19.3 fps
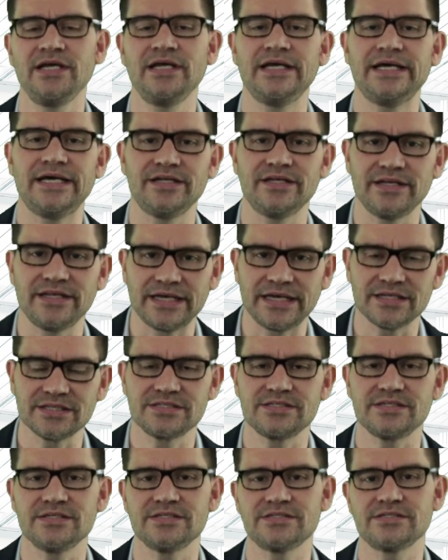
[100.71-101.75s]
and
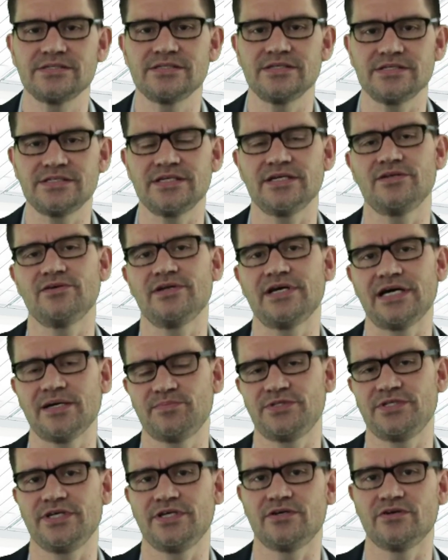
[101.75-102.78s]
enhances the cellular
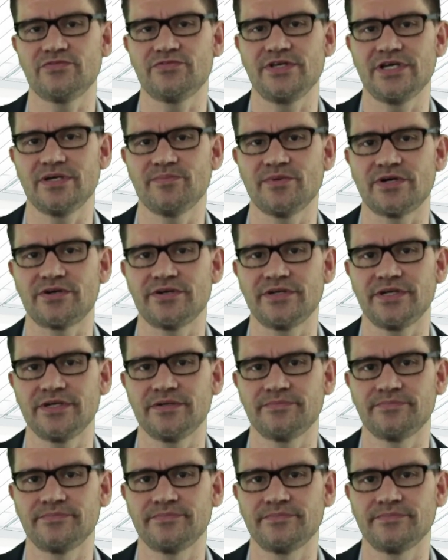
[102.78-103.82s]
uptake of the mRNA.